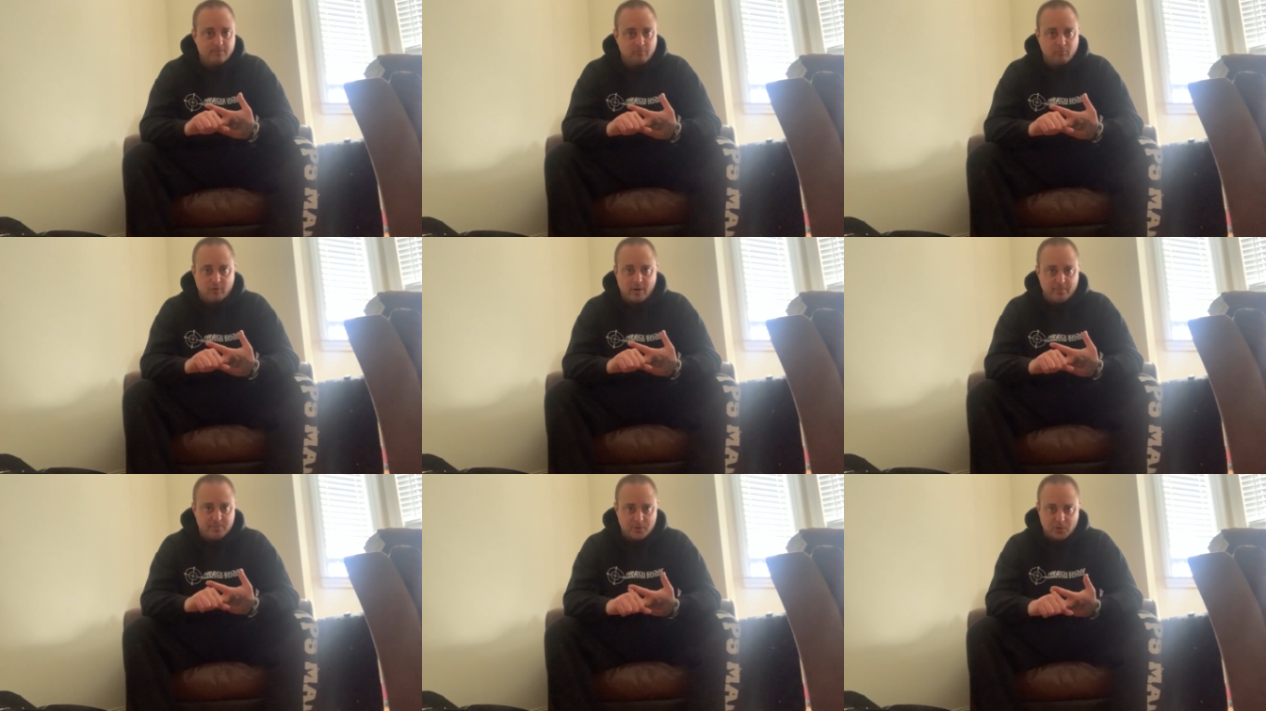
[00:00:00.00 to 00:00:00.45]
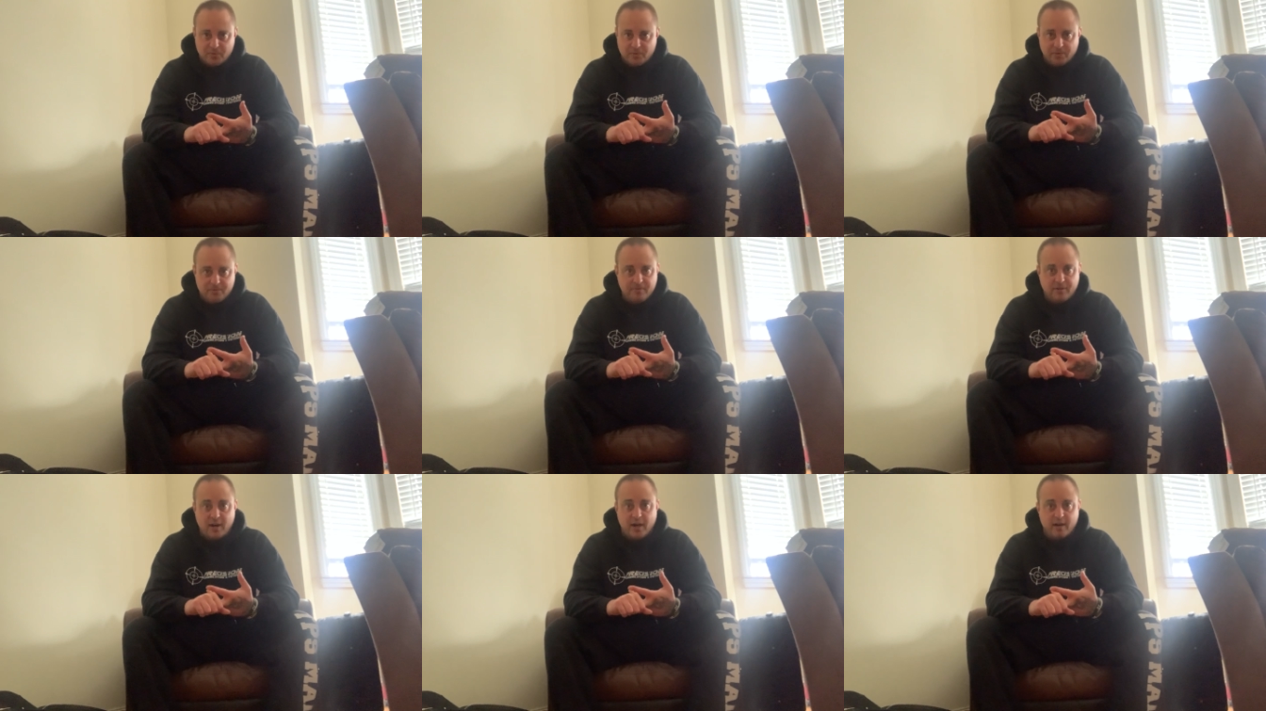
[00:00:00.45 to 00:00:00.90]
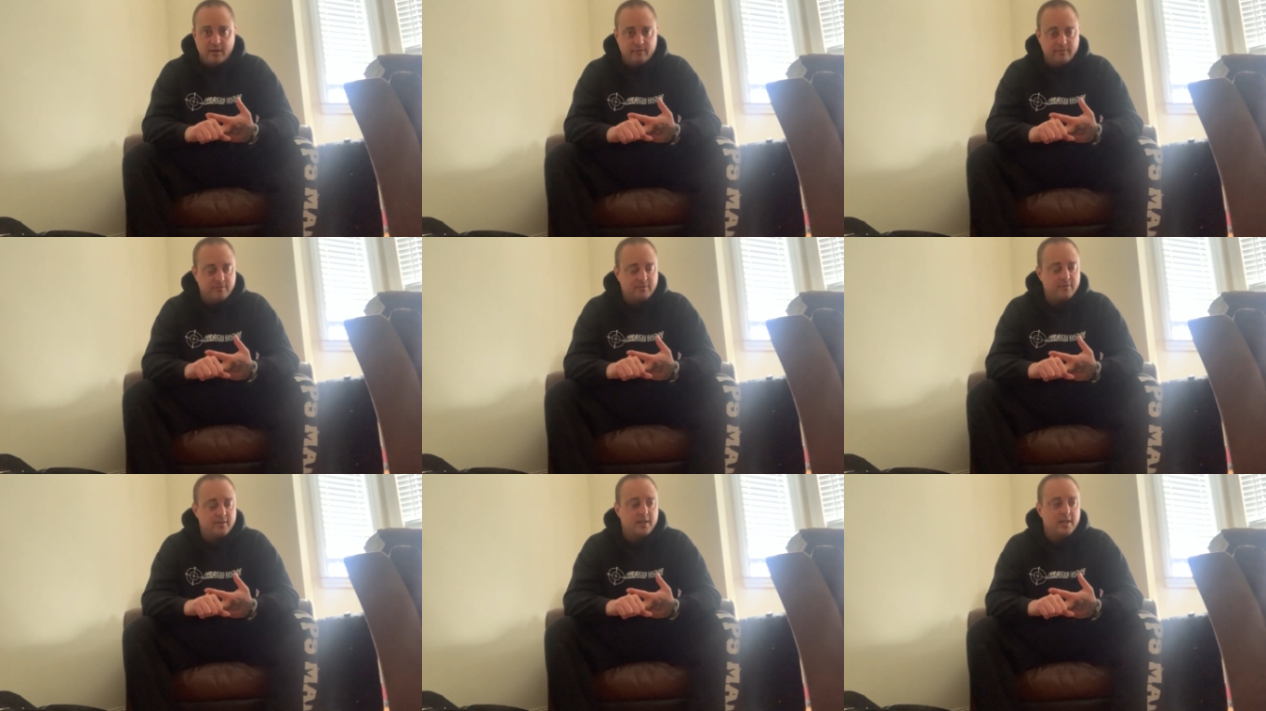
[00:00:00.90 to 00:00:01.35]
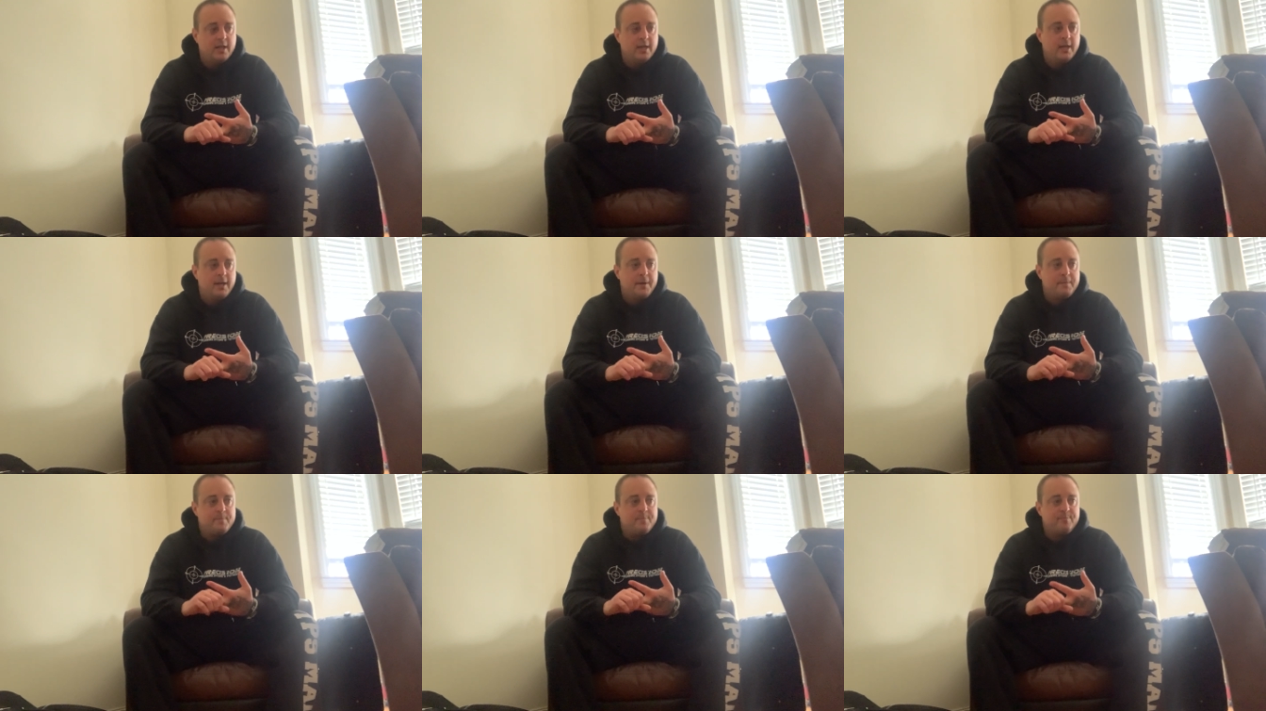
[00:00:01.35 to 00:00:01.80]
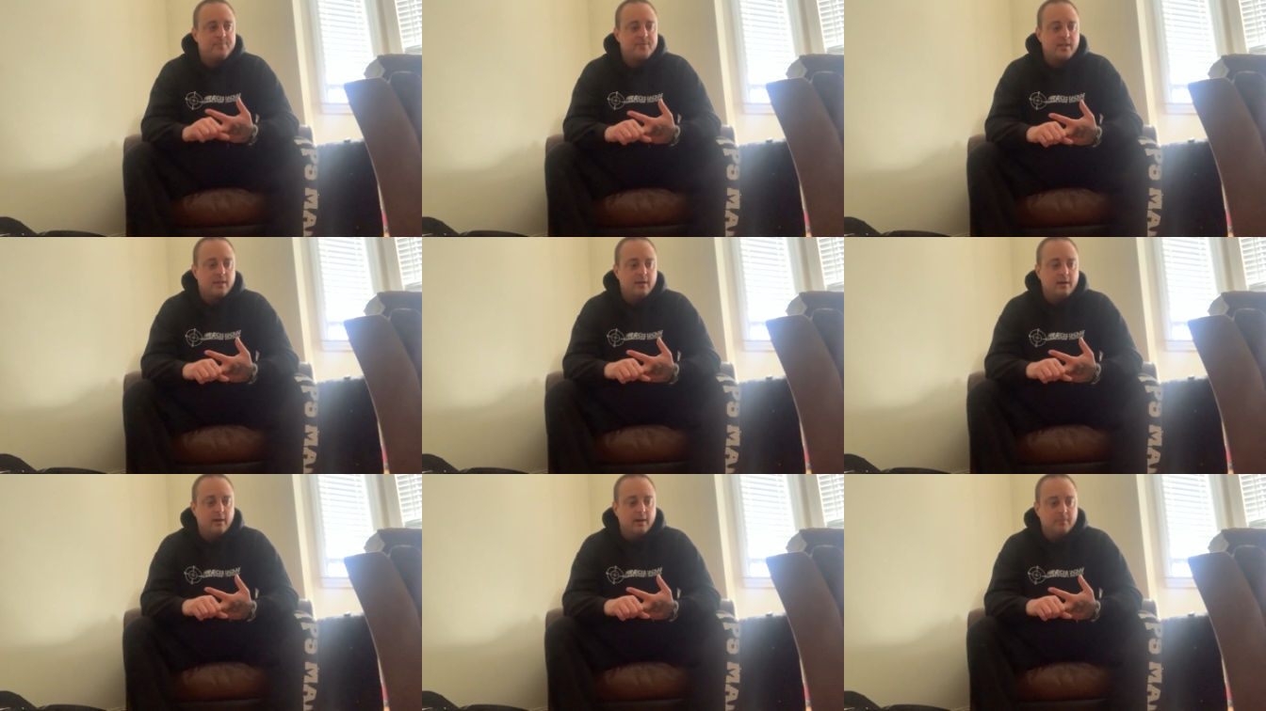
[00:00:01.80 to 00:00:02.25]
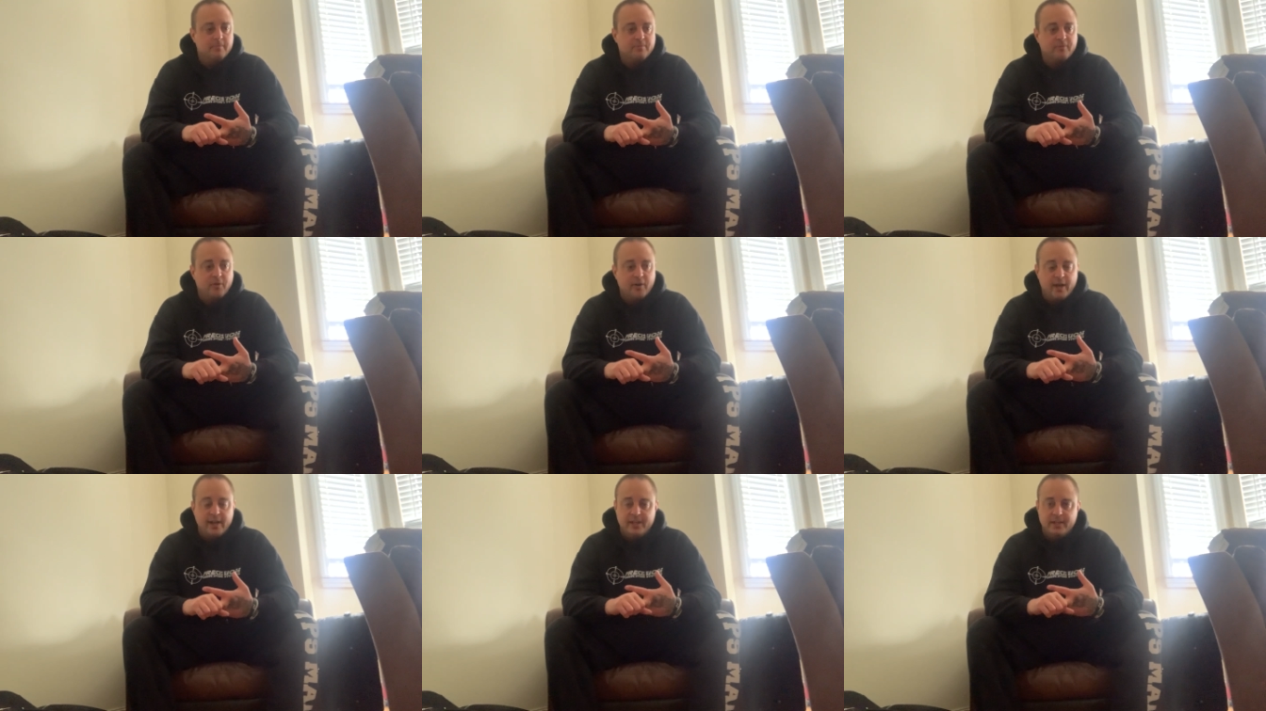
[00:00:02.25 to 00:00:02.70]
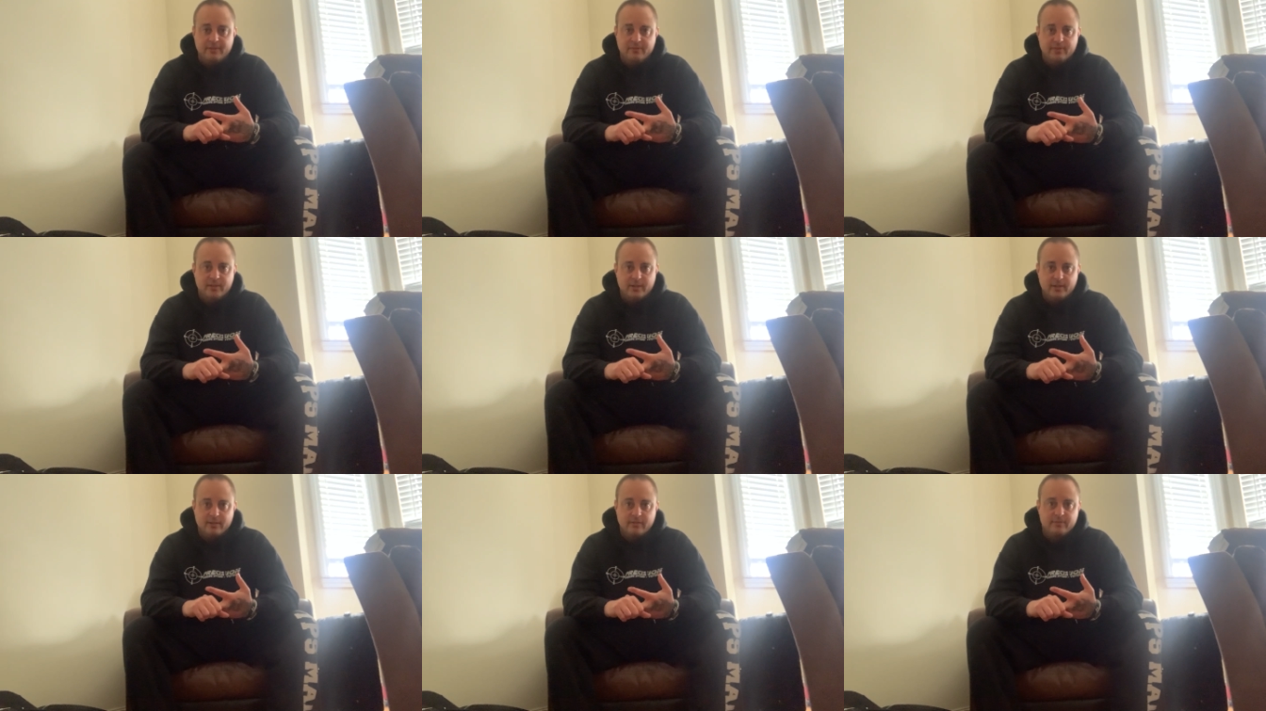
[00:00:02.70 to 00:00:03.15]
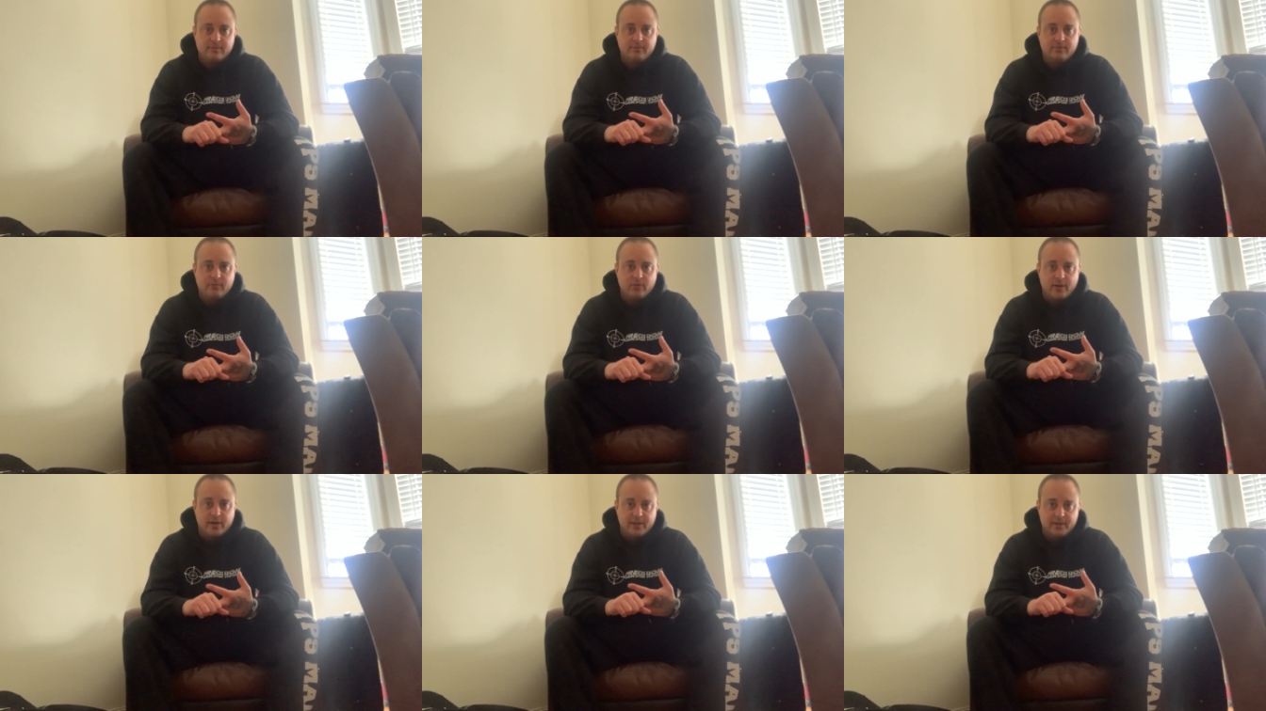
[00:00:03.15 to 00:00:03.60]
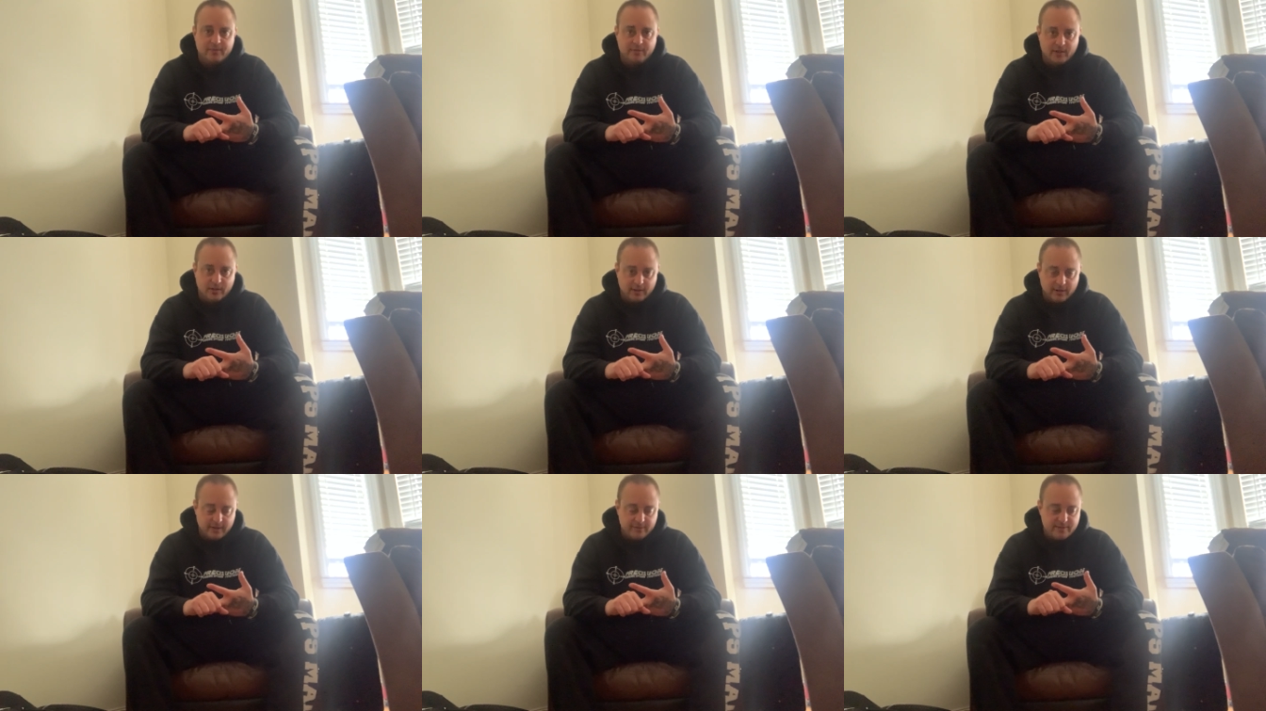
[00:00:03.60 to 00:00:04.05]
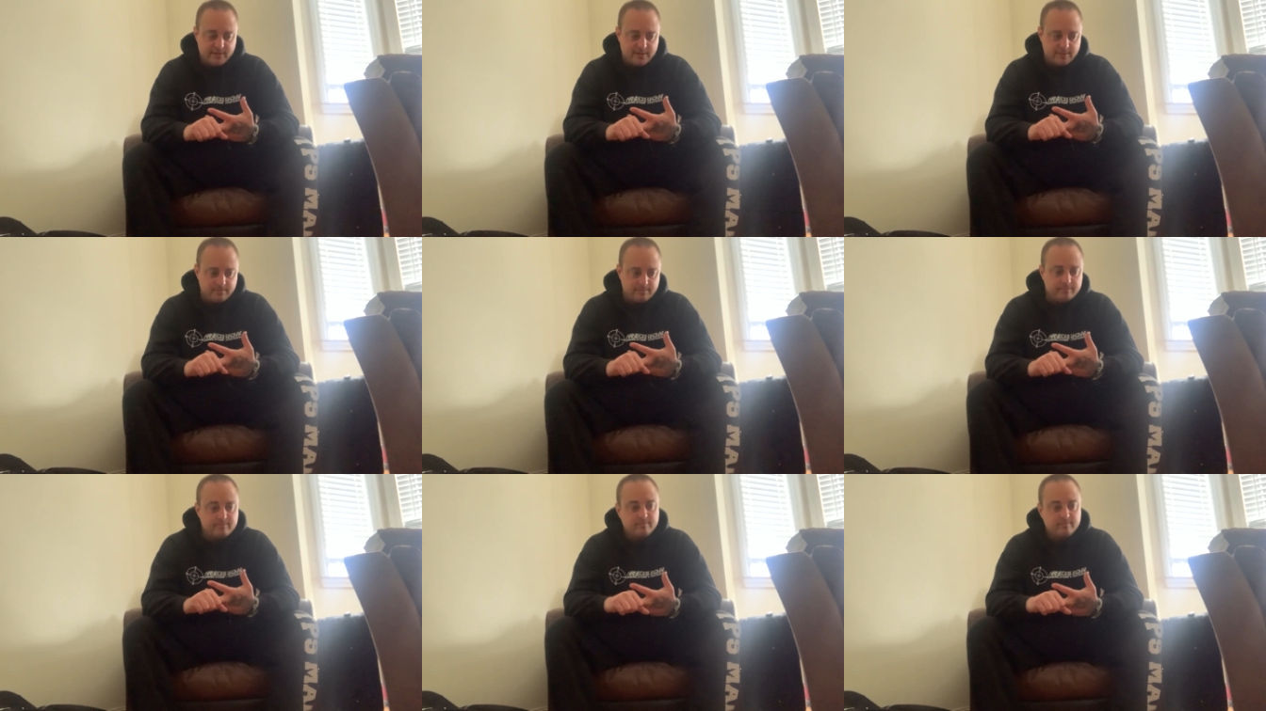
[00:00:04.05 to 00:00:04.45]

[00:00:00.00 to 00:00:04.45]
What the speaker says: reps over 5 for any of the lifts.